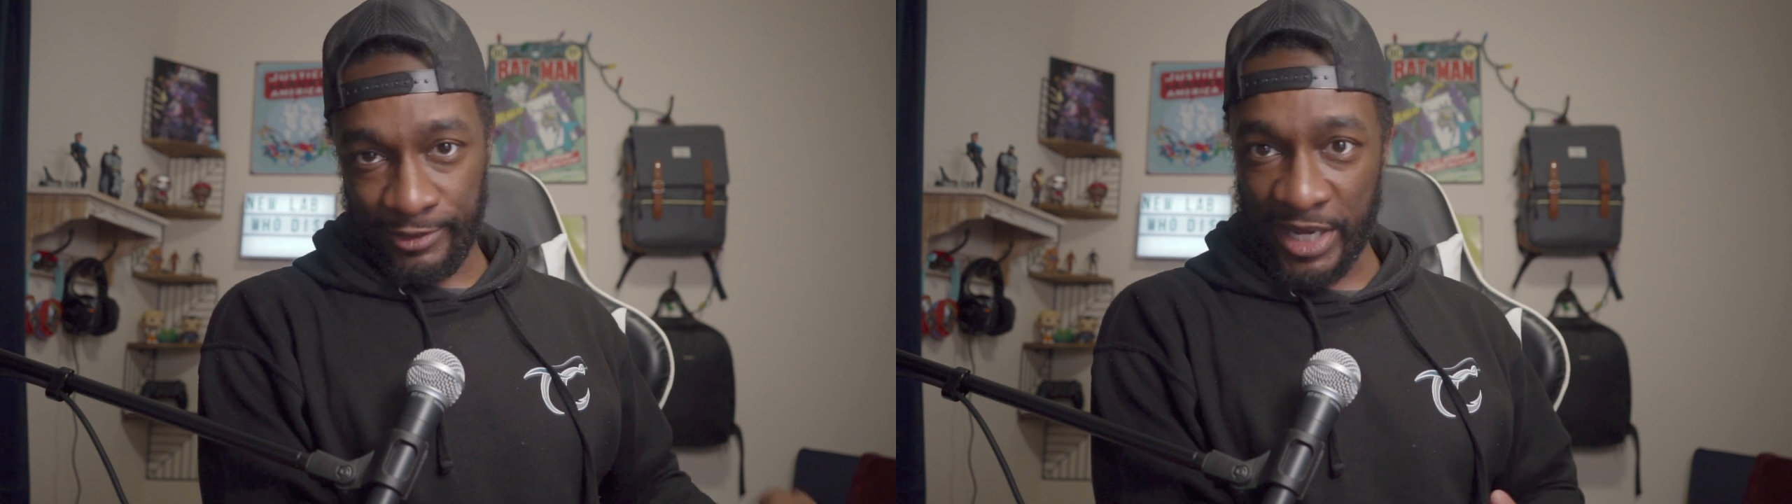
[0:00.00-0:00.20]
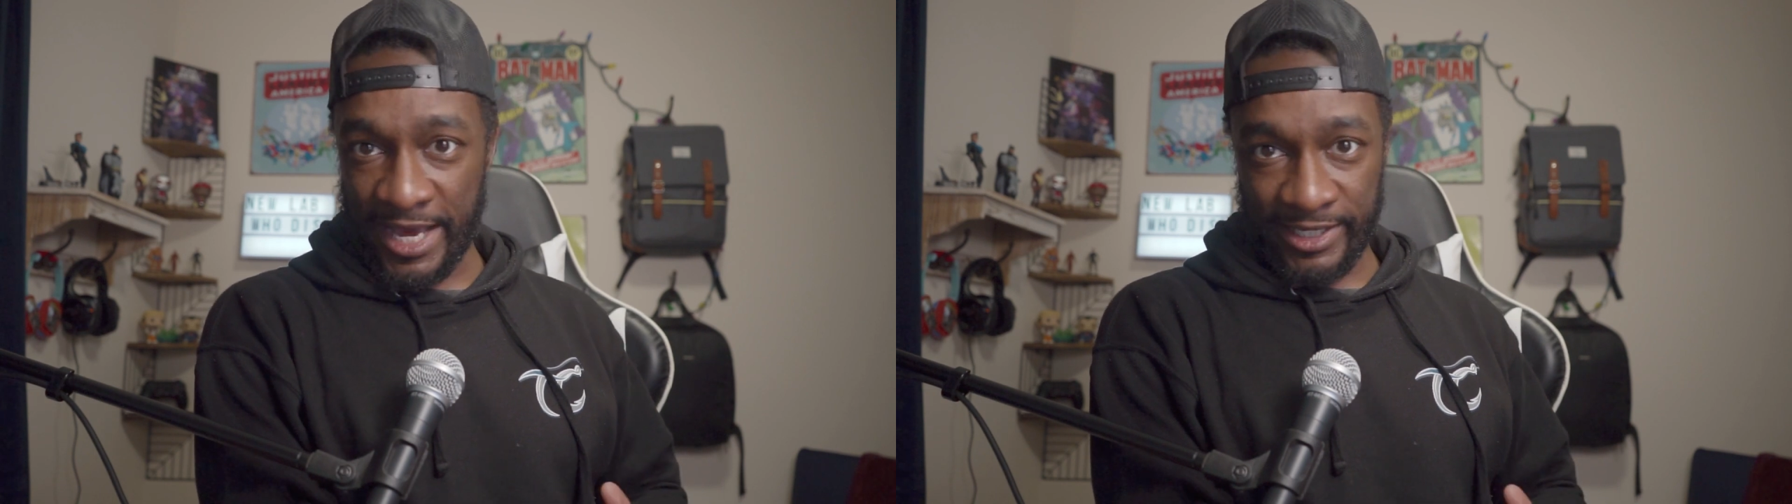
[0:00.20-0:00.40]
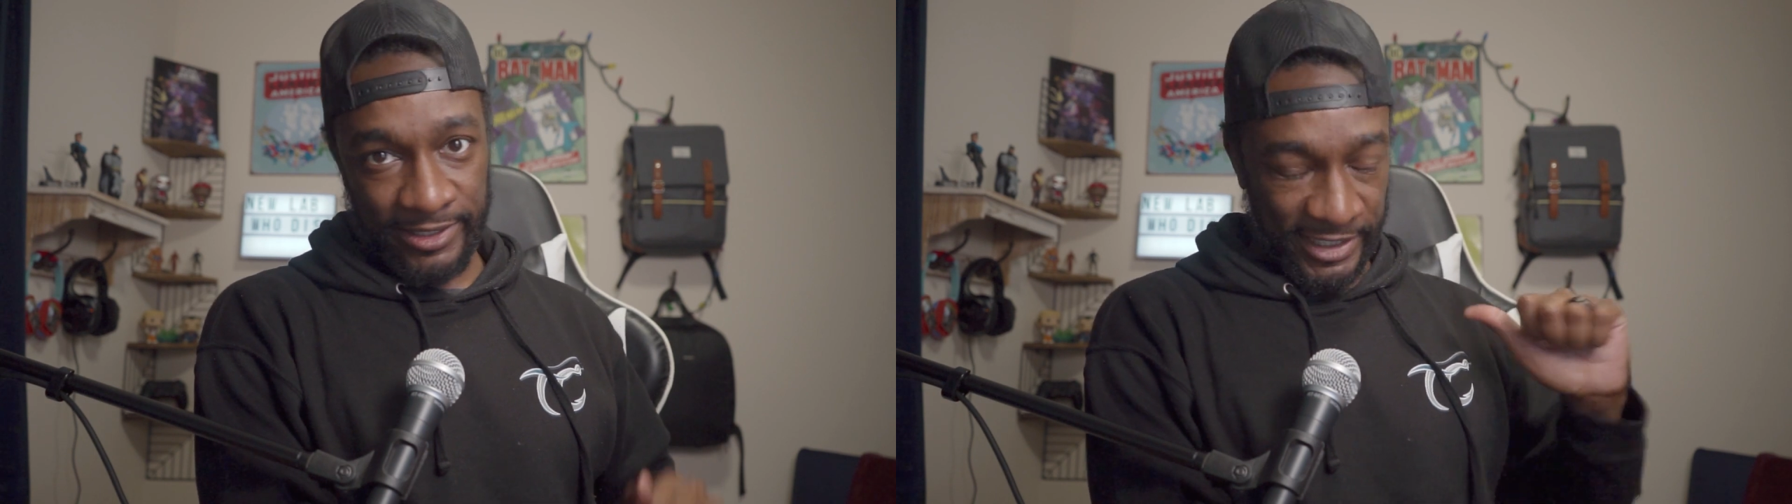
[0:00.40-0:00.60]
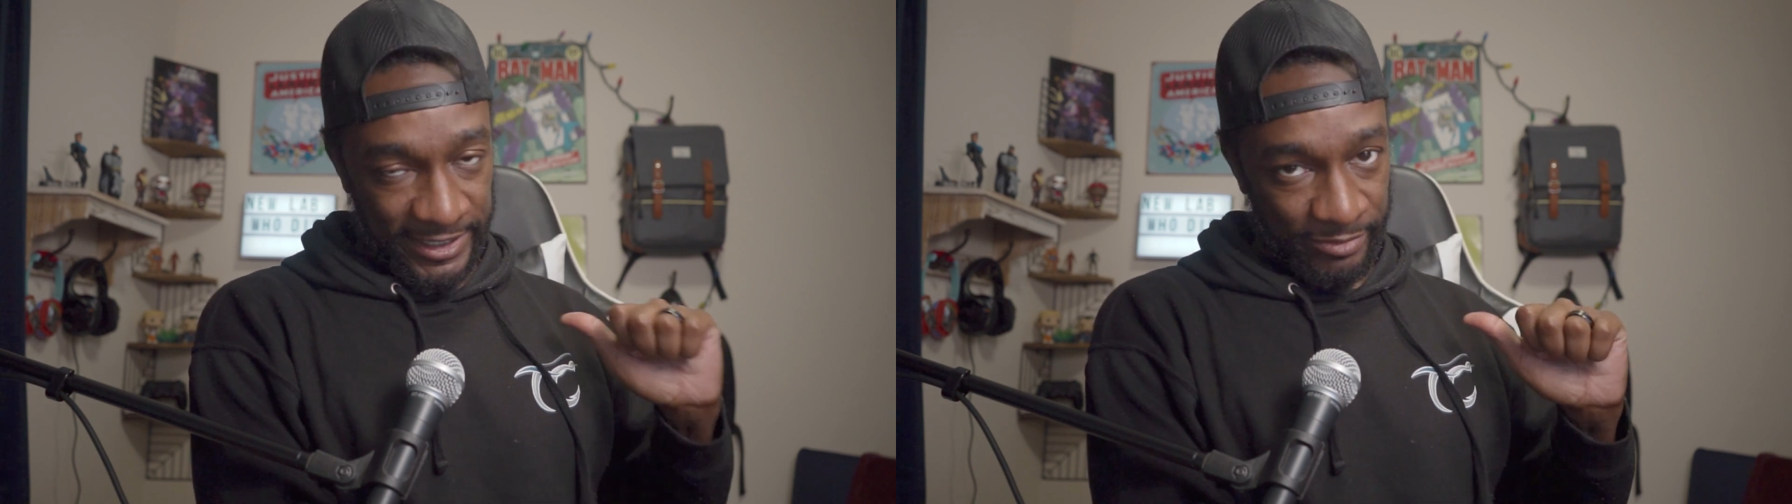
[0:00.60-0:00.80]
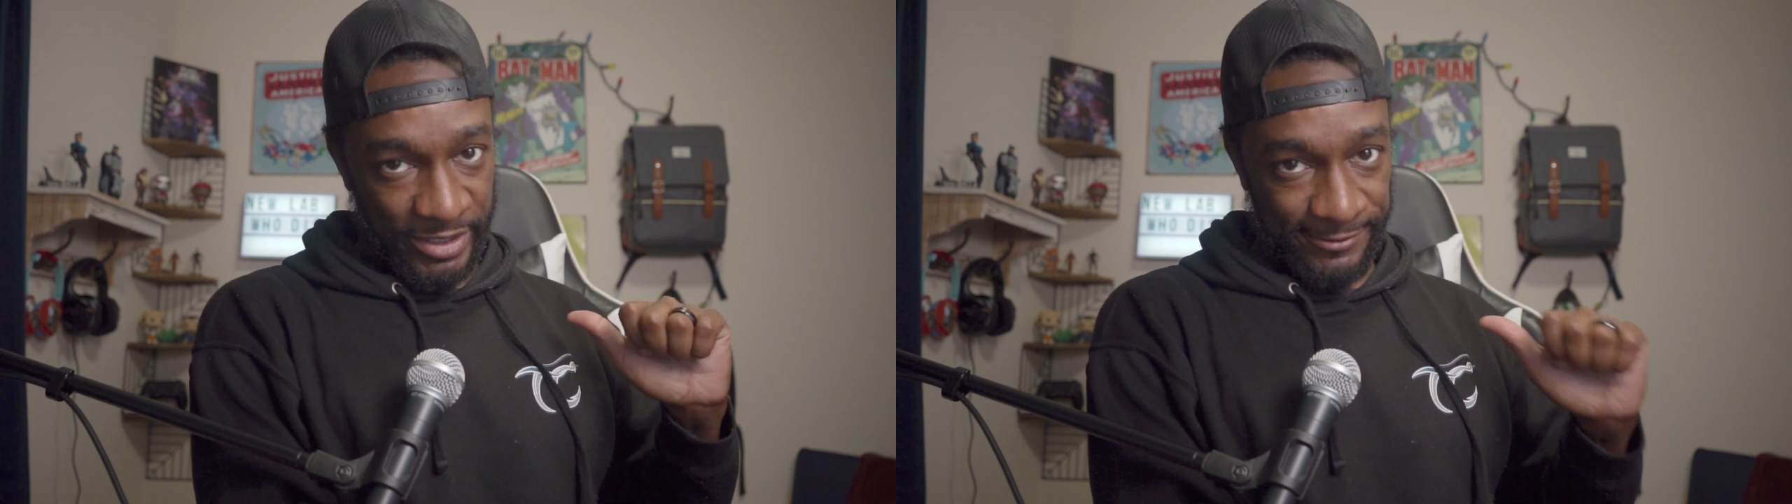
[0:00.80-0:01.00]
Patty,
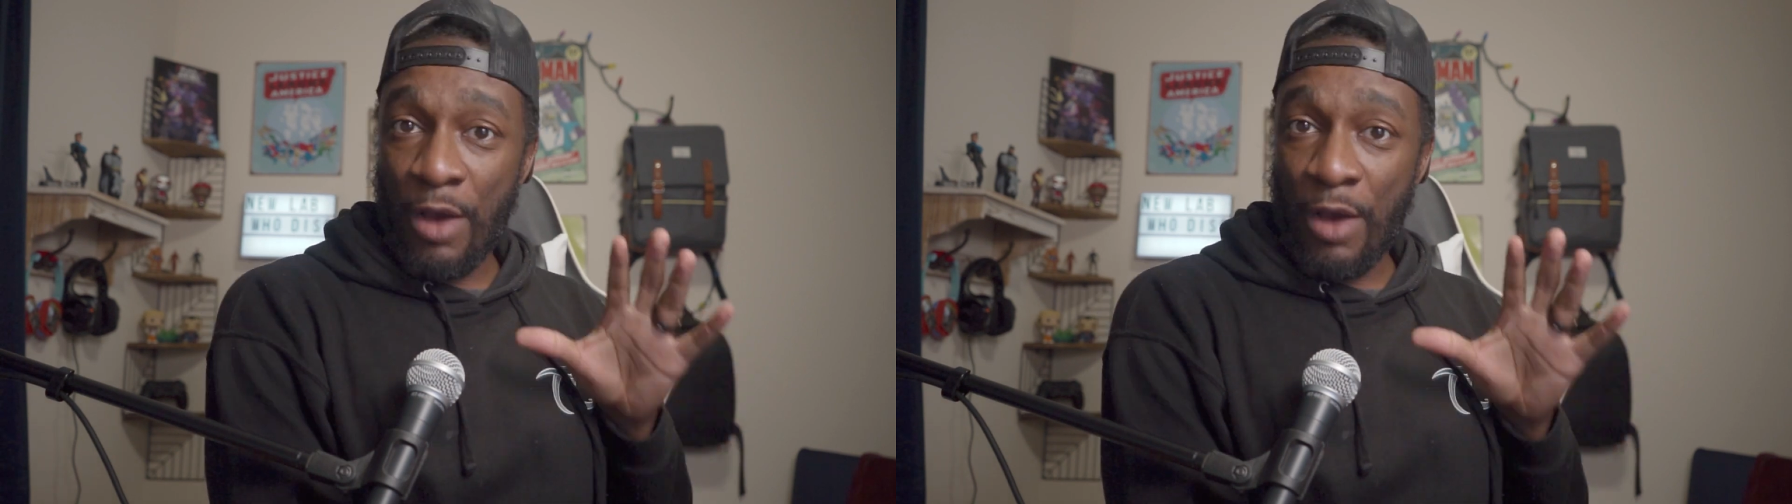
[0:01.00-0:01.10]
that's me.